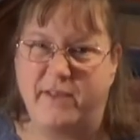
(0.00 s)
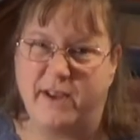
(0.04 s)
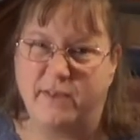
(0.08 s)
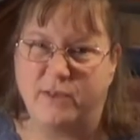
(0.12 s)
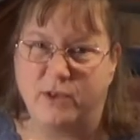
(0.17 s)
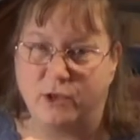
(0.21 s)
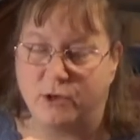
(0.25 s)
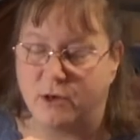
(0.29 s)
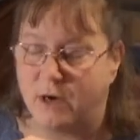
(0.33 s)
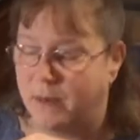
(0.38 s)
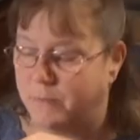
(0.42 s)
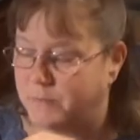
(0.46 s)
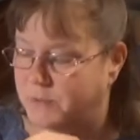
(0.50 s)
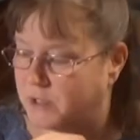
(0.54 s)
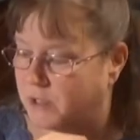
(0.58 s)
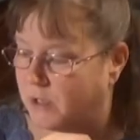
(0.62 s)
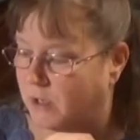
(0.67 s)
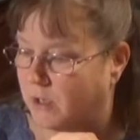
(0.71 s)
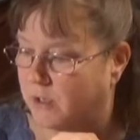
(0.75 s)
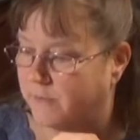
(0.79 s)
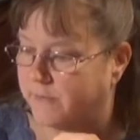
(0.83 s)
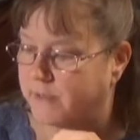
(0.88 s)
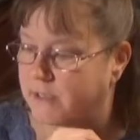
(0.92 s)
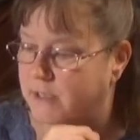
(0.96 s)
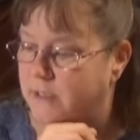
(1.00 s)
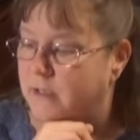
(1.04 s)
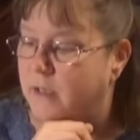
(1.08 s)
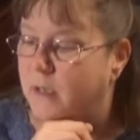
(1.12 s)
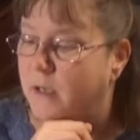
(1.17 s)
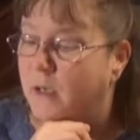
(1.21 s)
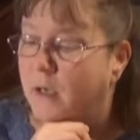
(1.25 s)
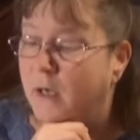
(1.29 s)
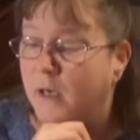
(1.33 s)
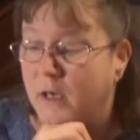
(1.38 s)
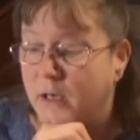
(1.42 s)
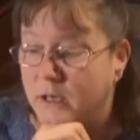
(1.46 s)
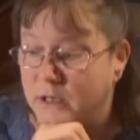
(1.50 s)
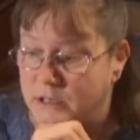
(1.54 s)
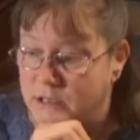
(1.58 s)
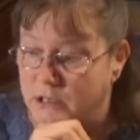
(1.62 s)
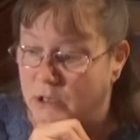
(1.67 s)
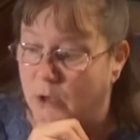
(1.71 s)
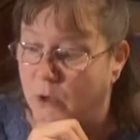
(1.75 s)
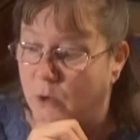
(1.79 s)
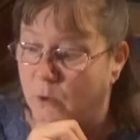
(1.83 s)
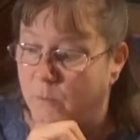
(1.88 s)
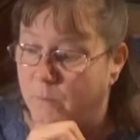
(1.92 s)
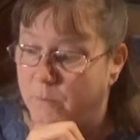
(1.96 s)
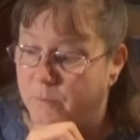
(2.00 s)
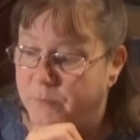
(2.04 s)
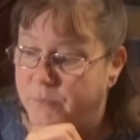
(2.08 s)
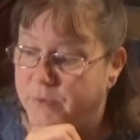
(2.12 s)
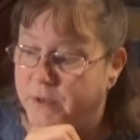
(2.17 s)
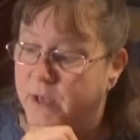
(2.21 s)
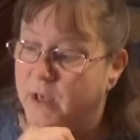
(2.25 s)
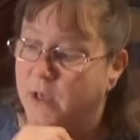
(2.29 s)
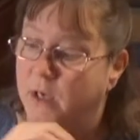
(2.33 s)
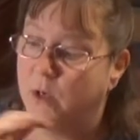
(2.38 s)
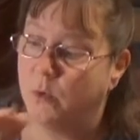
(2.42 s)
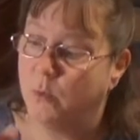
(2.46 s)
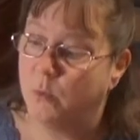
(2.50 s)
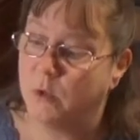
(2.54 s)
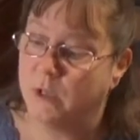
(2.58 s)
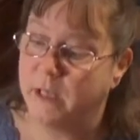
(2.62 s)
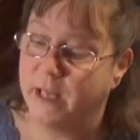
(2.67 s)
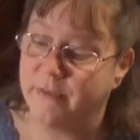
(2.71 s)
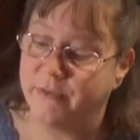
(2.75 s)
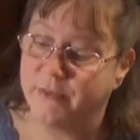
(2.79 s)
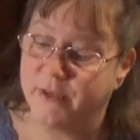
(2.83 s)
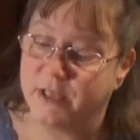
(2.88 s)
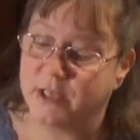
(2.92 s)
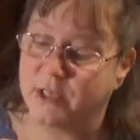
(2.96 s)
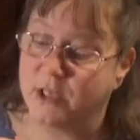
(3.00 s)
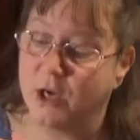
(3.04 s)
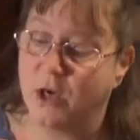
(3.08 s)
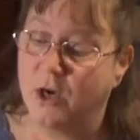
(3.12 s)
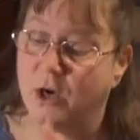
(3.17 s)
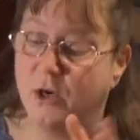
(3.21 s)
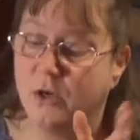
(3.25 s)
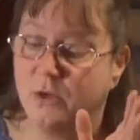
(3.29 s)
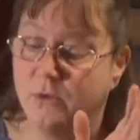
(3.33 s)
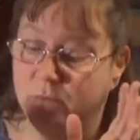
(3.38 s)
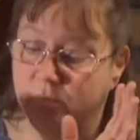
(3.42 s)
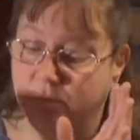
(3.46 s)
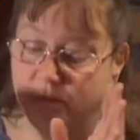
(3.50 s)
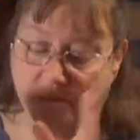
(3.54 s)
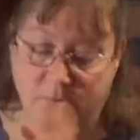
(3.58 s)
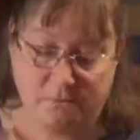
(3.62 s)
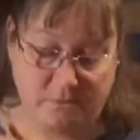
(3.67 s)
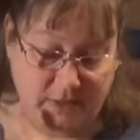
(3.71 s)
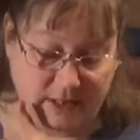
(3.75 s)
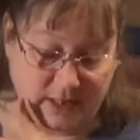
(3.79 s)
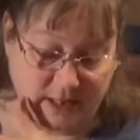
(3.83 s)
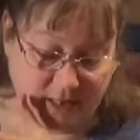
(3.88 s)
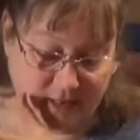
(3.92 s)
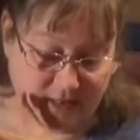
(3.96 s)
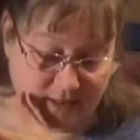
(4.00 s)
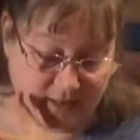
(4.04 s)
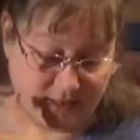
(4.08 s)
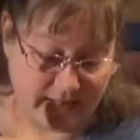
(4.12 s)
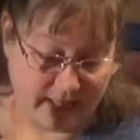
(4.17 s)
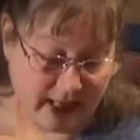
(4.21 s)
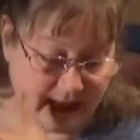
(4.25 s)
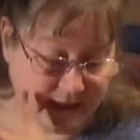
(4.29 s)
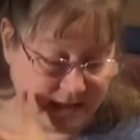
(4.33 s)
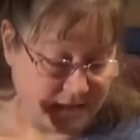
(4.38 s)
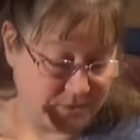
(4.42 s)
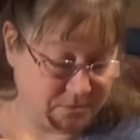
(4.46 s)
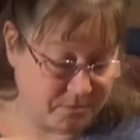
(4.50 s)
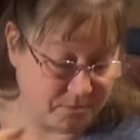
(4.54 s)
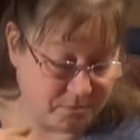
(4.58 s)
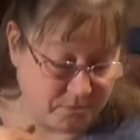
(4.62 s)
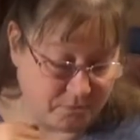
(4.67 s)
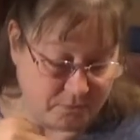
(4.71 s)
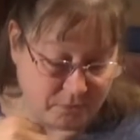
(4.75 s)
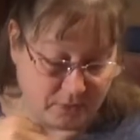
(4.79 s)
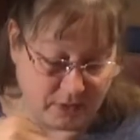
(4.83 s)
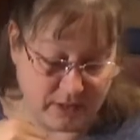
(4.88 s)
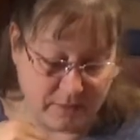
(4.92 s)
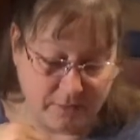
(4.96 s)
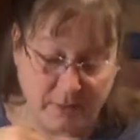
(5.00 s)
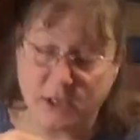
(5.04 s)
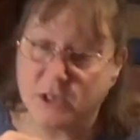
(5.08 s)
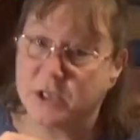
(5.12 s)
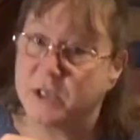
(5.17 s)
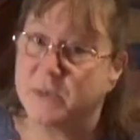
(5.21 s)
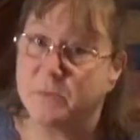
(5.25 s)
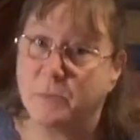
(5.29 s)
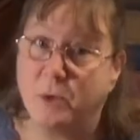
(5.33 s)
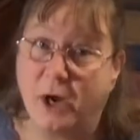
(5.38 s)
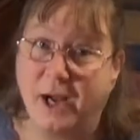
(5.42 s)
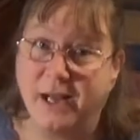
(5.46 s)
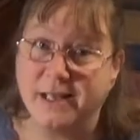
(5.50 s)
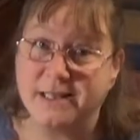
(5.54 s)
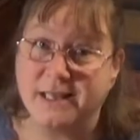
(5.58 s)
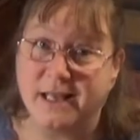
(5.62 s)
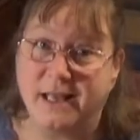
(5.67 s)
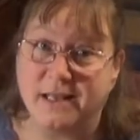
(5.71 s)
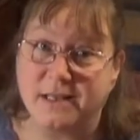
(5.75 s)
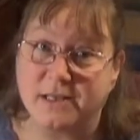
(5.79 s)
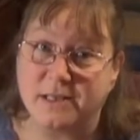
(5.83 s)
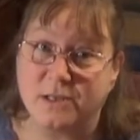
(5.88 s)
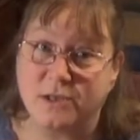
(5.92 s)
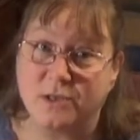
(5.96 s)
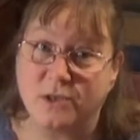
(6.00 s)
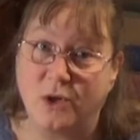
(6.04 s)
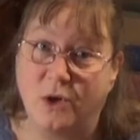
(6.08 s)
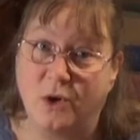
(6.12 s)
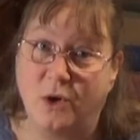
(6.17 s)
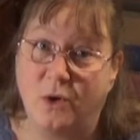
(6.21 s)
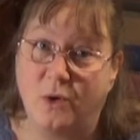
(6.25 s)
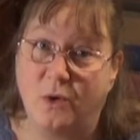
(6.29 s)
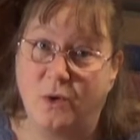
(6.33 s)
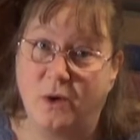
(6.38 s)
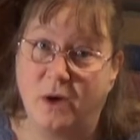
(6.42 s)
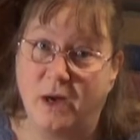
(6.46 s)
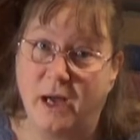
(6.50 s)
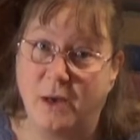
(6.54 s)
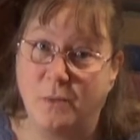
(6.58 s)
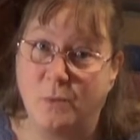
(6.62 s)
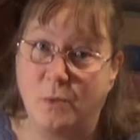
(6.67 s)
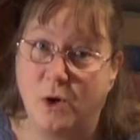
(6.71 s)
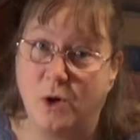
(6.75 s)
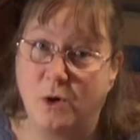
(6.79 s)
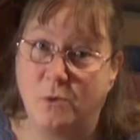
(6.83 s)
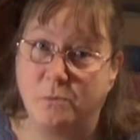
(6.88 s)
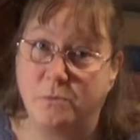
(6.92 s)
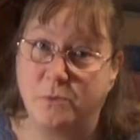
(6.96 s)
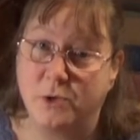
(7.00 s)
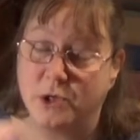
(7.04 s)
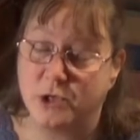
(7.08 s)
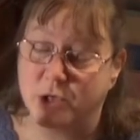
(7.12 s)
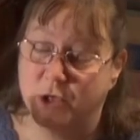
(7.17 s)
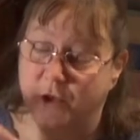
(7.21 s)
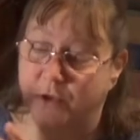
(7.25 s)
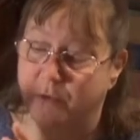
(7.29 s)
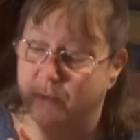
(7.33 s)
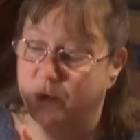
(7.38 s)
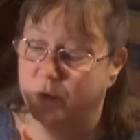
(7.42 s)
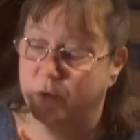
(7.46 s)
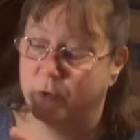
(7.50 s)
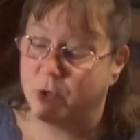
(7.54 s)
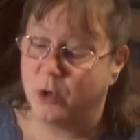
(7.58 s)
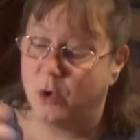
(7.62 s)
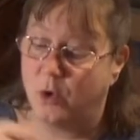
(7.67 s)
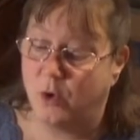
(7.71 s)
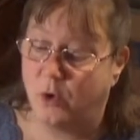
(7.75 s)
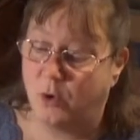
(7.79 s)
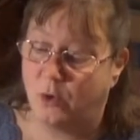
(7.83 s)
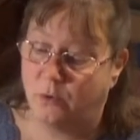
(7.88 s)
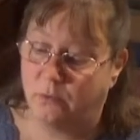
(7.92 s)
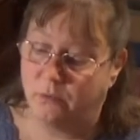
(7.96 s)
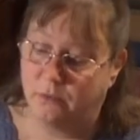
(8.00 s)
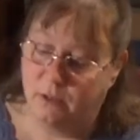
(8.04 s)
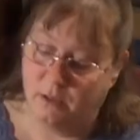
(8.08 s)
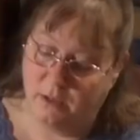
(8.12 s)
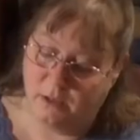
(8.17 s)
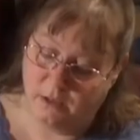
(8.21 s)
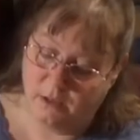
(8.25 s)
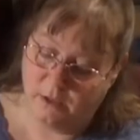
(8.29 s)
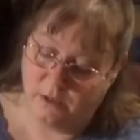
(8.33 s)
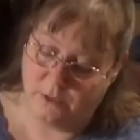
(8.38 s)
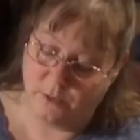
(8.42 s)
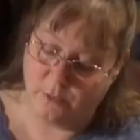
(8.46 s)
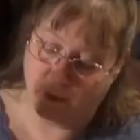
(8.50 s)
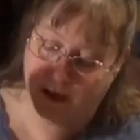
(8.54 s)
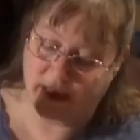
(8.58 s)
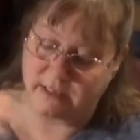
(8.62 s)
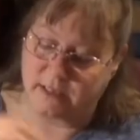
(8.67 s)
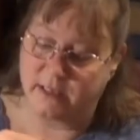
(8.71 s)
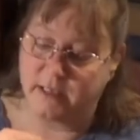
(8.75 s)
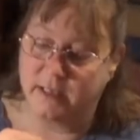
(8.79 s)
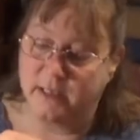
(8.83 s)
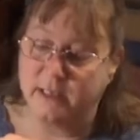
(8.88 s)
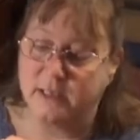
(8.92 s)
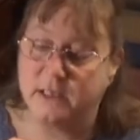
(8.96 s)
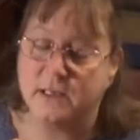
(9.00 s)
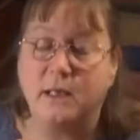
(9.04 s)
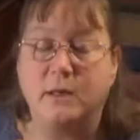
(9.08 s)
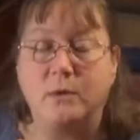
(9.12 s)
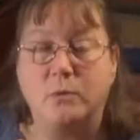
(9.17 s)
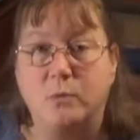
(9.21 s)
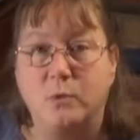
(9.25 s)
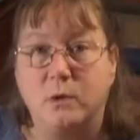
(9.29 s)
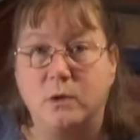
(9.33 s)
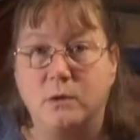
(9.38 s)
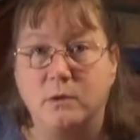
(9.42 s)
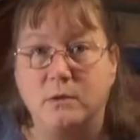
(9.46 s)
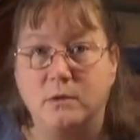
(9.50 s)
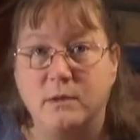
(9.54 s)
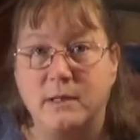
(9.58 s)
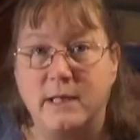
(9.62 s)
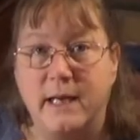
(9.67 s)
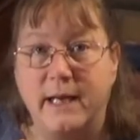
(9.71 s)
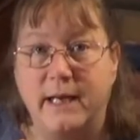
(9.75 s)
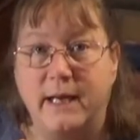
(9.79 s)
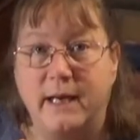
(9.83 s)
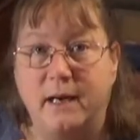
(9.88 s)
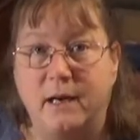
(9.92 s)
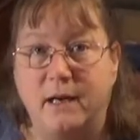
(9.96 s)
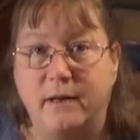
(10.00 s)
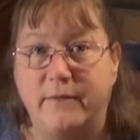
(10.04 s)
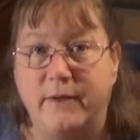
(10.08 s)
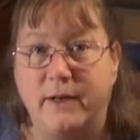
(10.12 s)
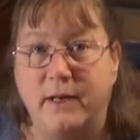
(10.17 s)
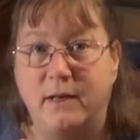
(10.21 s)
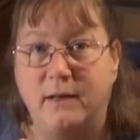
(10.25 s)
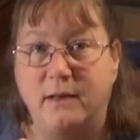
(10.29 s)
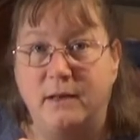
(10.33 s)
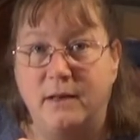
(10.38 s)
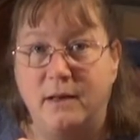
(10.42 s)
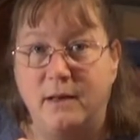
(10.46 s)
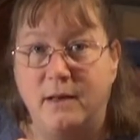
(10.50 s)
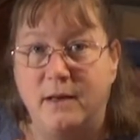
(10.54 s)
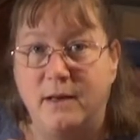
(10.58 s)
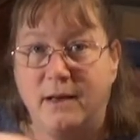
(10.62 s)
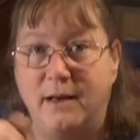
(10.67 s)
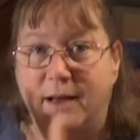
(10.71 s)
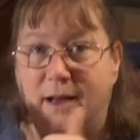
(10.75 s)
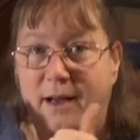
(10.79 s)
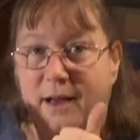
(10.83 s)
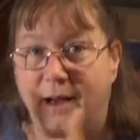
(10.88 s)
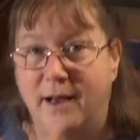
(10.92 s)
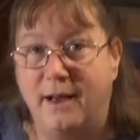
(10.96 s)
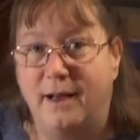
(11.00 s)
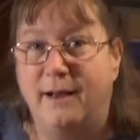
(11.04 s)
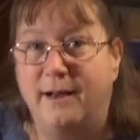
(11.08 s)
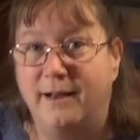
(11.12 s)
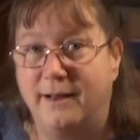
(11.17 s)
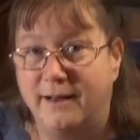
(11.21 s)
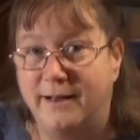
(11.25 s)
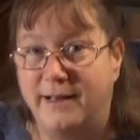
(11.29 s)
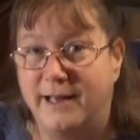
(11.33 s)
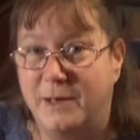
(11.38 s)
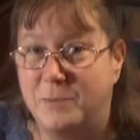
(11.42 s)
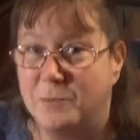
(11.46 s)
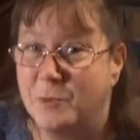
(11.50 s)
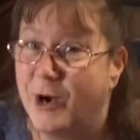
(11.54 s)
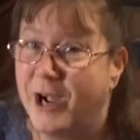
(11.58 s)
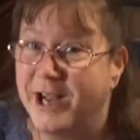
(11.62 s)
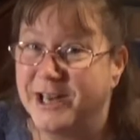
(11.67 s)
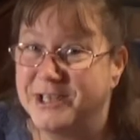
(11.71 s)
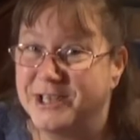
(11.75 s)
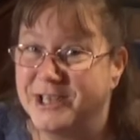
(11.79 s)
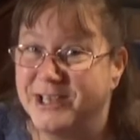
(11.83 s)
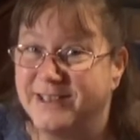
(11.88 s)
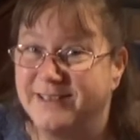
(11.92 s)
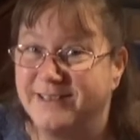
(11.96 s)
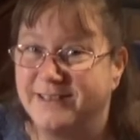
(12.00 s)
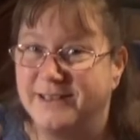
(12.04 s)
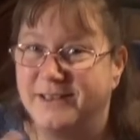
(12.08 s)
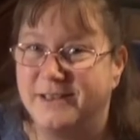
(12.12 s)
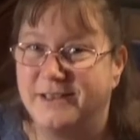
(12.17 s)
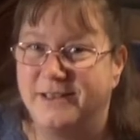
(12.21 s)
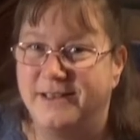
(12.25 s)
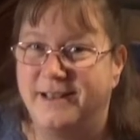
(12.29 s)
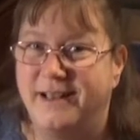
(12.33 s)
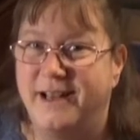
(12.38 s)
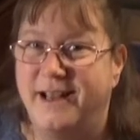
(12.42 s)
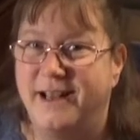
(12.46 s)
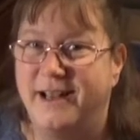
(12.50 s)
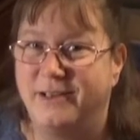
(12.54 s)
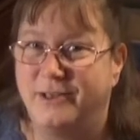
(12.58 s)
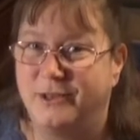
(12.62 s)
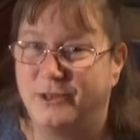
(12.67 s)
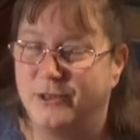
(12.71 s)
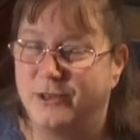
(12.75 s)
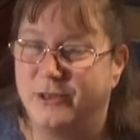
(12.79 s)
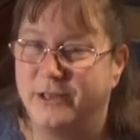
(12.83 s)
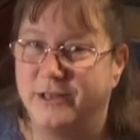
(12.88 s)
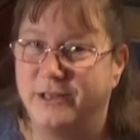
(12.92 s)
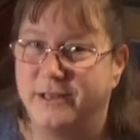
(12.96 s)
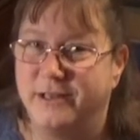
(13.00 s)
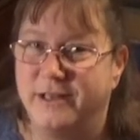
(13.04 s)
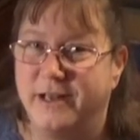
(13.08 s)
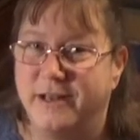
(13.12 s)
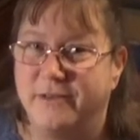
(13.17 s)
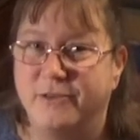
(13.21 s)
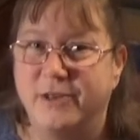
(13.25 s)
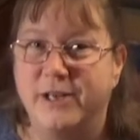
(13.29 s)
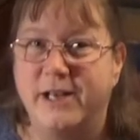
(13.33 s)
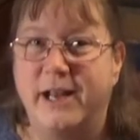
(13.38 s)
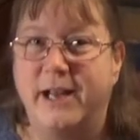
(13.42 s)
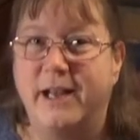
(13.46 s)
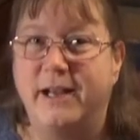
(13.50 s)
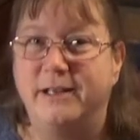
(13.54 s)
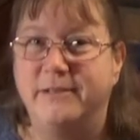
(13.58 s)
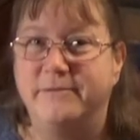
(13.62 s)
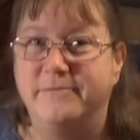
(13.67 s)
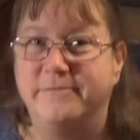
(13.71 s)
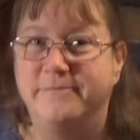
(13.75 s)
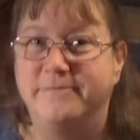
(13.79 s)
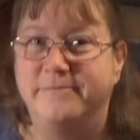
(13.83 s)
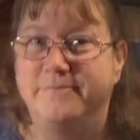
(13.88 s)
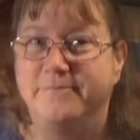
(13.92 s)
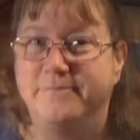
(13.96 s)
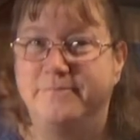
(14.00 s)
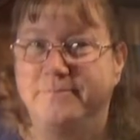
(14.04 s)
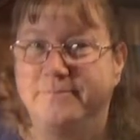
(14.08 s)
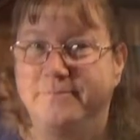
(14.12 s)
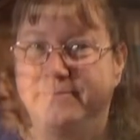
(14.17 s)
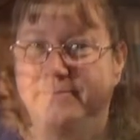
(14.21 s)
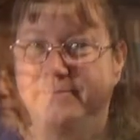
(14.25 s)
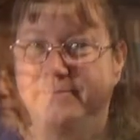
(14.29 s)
one of my favorite crops to harvest. So we'll let this go, but that's pretty much the process. So I won't put you through the rest of this. We'll take care of it. Keep watching and learning every day.